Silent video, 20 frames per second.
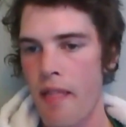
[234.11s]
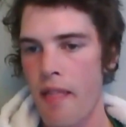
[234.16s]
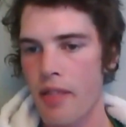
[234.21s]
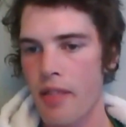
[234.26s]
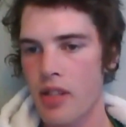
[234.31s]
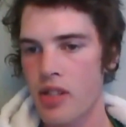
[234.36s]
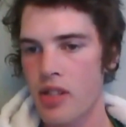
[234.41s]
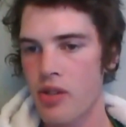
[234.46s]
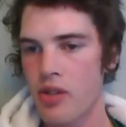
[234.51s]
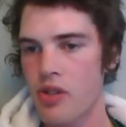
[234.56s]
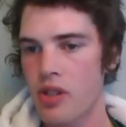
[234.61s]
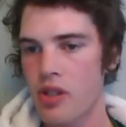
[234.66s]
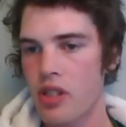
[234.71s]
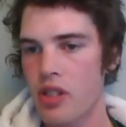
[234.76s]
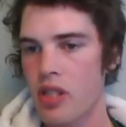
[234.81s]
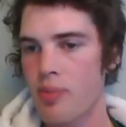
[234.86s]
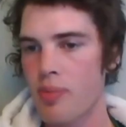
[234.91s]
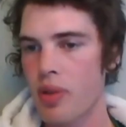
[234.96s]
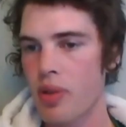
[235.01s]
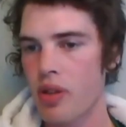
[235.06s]
The
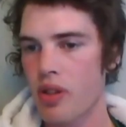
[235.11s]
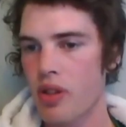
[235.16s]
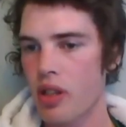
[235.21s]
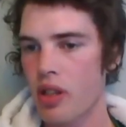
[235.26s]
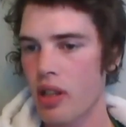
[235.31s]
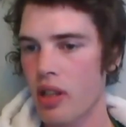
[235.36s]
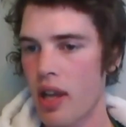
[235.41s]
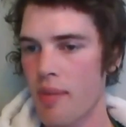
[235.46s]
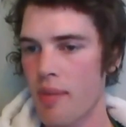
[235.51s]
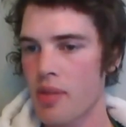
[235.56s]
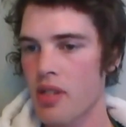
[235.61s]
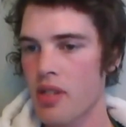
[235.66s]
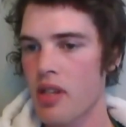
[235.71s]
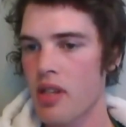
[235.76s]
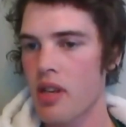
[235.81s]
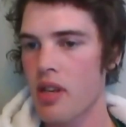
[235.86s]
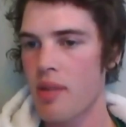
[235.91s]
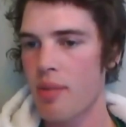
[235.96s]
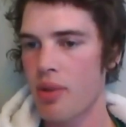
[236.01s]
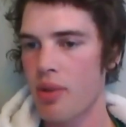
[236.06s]
Socialist Bloc collapsed
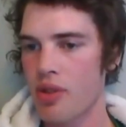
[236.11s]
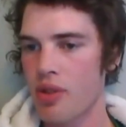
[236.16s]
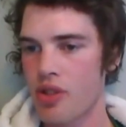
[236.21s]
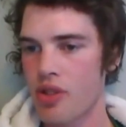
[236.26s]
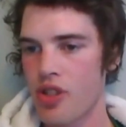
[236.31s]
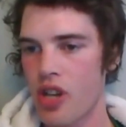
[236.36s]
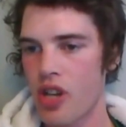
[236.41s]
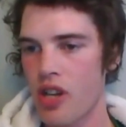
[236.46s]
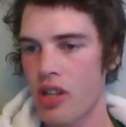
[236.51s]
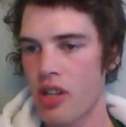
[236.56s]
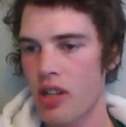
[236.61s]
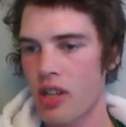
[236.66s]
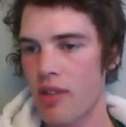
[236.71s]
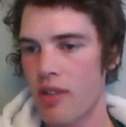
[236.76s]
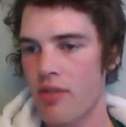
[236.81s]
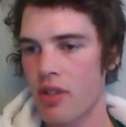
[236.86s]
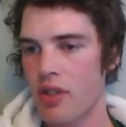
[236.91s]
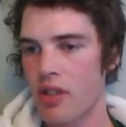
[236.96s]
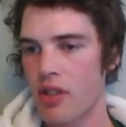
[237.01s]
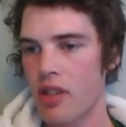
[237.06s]
because China
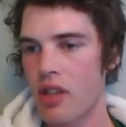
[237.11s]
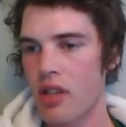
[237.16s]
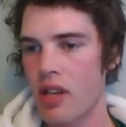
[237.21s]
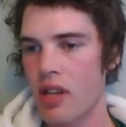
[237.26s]
left it